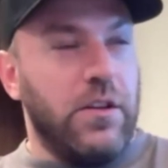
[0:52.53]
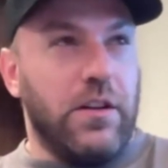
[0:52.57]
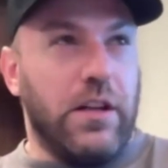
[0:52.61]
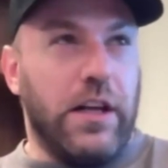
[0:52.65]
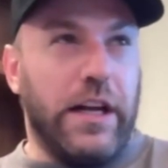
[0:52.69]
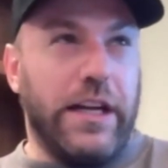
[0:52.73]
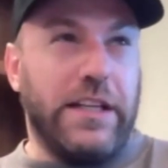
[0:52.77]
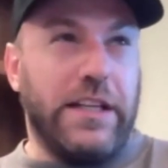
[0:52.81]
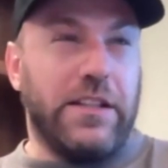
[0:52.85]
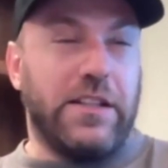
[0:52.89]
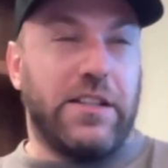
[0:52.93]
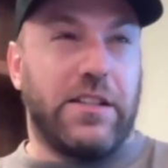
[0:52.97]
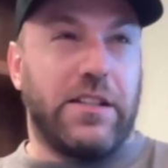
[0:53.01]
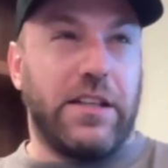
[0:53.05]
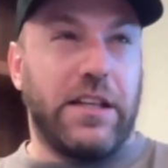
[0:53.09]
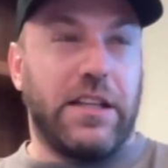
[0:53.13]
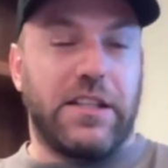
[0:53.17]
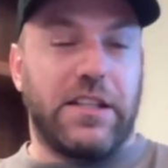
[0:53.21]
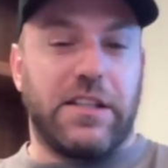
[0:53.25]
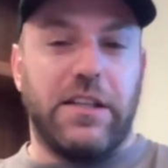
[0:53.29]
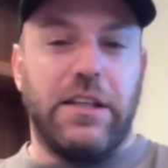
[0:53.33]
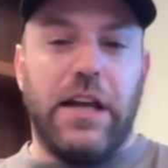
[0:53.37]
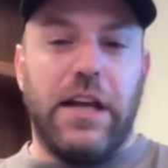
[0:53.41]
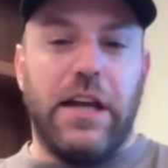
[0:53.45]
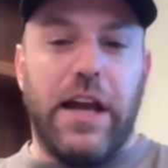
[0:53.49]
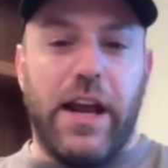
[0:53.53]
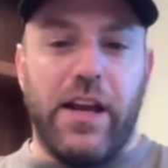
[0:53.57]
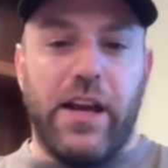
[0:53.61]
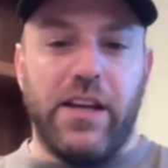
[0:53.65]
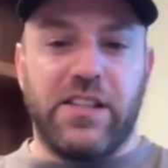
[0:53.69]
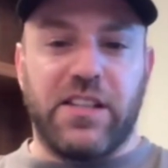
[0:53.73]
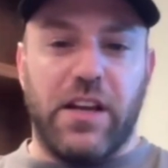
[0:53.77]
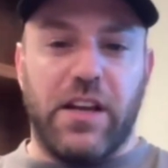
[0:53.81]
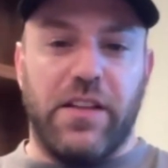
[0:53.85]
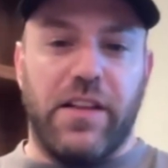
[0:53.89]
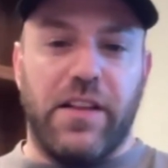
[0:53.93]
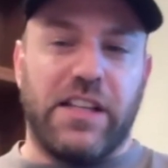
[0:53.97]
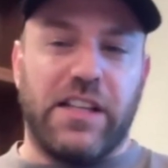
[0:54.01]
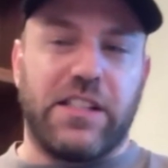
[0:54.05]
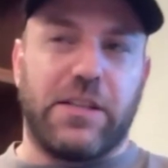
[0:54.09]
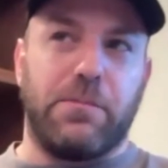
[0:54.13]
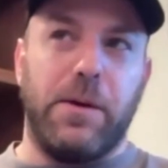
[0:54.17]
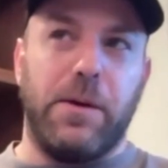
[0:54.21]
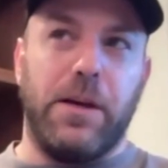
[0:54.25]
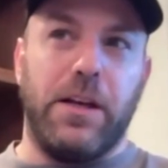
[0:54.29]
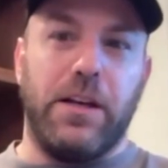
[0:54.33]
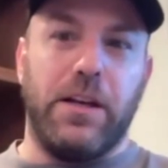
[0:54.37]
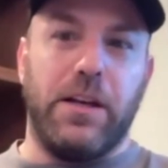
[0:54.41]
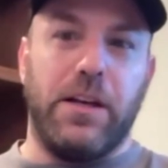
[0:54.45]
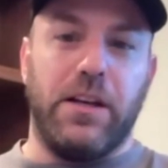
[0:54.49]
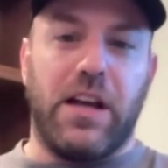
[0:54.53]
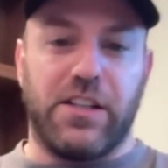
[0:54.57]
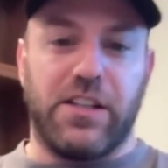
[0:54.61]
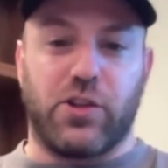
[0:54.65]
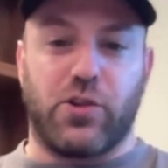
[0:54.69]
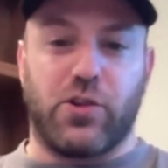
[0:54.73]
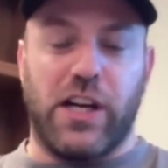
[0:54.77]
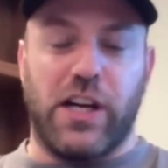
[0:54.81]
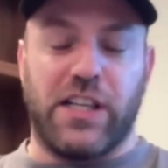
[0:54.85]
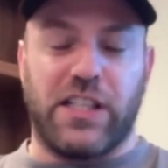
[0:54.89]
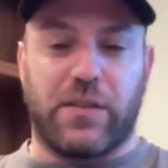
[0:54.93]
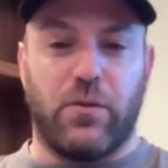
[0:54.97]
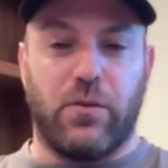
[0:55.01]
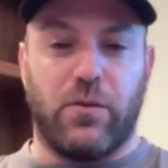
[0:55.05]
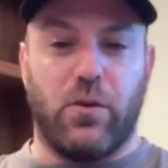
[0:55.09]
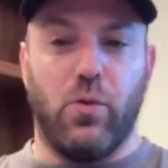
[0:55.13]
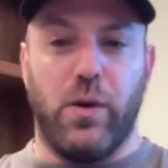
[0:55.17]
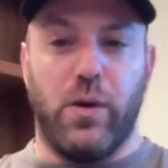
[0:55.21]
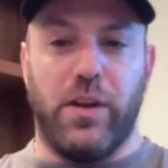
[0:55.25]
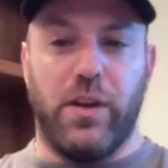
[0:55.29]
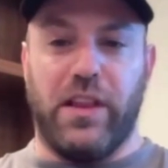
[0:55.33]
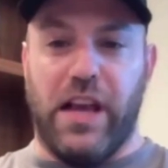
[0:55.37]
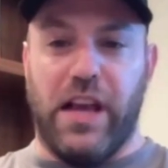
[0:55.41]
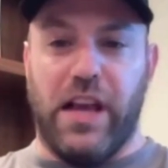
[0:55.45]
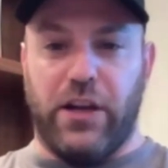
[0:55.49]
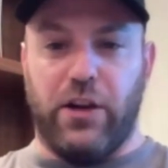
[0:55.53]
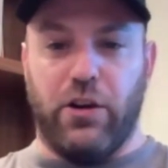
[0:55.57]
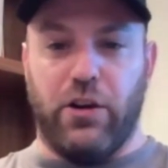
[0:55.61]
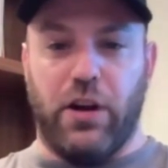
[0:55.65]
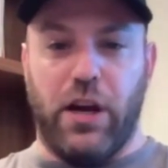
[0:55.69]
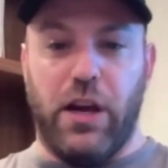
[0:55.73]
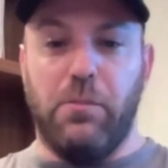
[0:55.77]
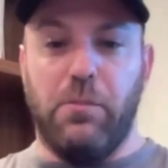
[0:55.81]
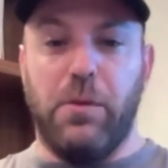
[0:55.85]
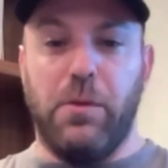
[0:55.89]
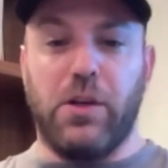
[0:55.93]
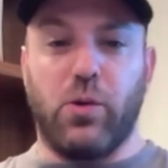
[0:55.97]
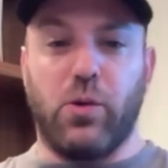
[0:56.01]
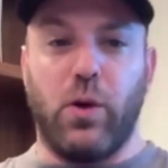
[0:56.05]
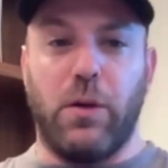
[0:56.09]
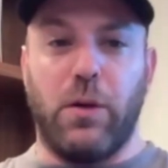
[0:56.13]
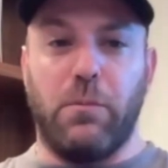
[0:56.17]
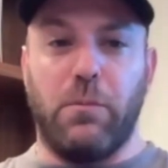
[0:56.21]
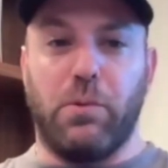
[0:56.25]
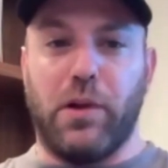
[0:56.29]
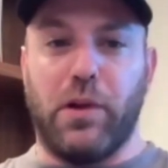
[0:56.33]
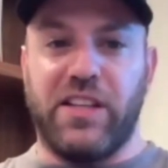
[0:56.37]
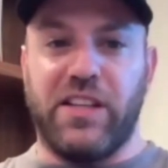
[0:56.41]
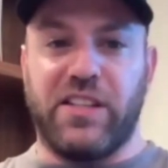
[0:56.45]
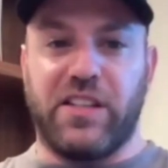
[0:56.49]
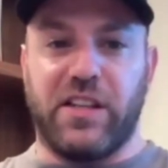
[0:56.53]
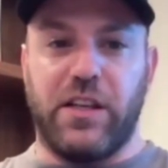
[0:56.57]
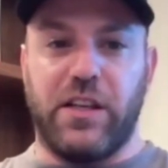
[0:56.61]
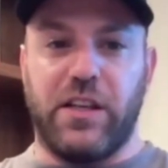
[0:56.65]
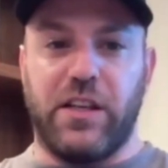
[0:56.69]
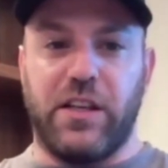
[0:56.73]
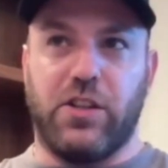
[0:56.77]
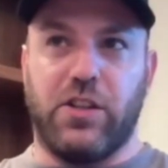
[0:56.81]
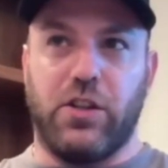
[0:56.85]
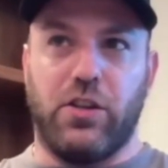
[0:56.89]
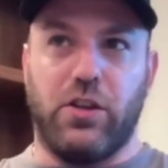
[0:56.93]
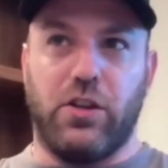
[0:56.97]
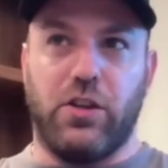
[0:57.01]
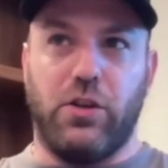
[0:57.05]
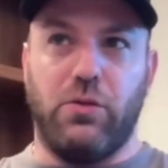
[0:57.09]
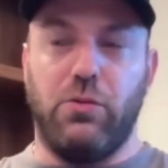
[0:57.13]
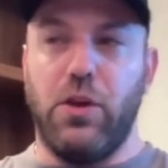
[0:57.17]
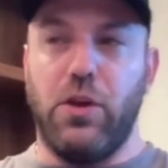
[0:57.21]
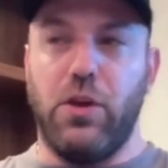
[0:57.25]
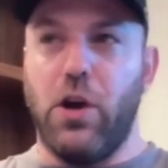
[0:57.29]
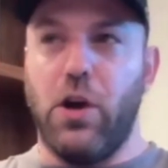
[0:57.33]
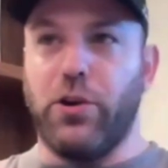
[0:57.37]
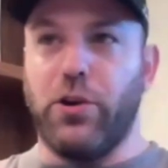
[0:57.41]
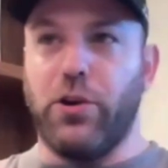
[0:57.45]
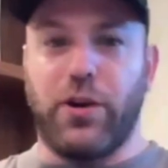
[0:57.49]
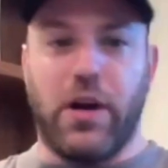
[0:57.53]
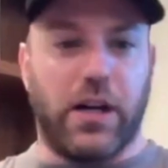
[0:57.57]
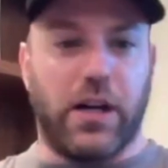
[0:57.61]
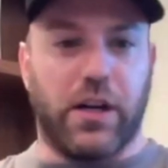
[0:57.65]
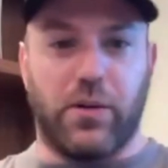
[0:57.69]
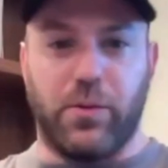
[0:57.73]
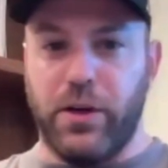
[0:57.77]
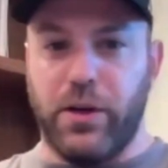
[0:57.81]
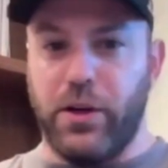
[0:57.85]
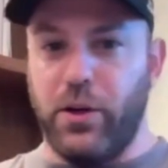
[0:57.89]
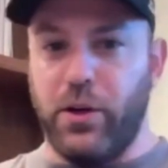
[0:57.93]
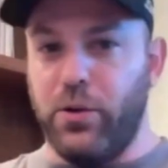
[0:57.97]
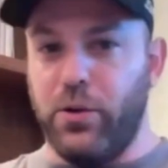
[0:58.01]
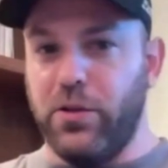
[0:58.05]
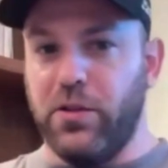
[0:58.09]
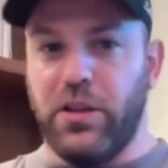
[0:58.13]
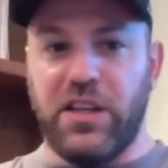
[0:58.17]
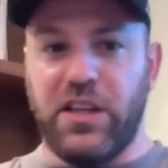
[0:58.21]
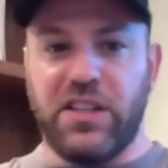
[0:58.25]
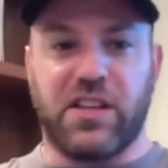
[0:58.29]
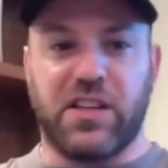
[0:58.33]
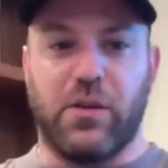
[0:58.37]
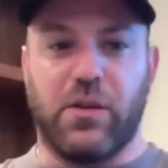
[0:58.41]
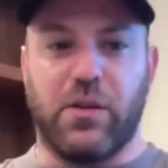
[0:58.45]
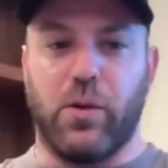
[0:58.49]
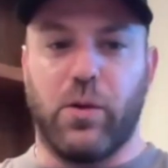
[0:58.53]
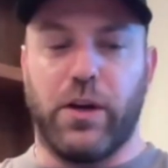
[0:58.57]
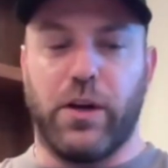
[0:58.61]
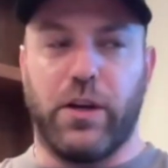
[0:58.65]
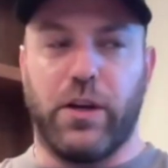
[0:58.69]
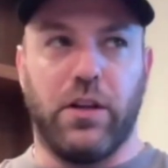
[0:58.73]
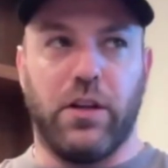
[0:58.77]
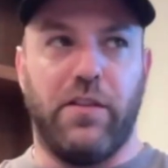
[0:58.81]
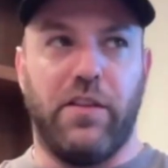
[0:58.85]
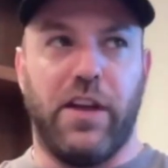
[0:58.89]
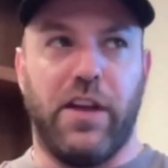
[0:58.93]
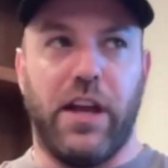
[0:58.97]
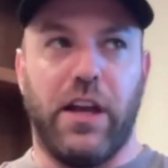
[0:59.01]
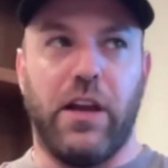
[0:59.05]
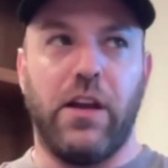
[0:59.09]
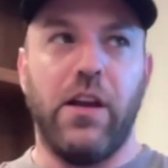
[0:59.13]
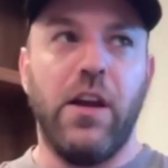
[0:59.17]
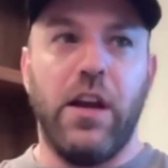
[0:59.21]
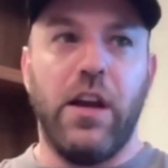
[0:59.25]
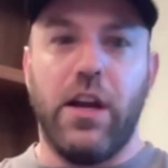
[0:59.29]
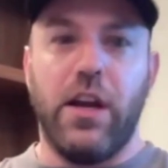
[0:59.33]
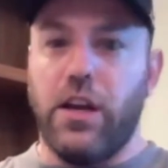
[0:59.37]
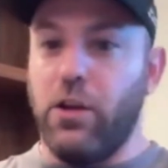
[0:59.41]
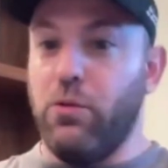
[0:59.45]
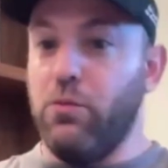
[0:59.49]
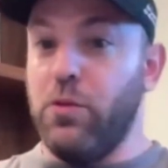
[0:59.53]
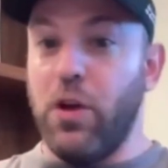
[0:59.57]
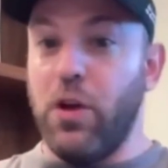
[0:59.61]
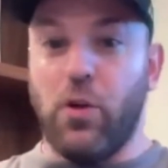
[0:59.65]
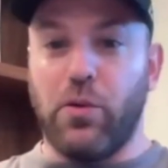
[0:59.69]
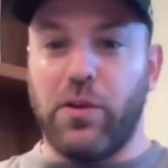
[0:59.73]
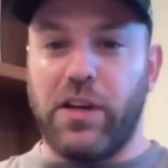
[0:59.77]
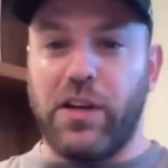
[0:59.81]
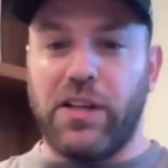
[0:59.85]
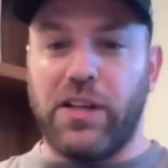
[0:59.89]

like 60 days, and that's been kind of stressful when like you're in between places, you know you're not going to renew the lease on where you're living, you don't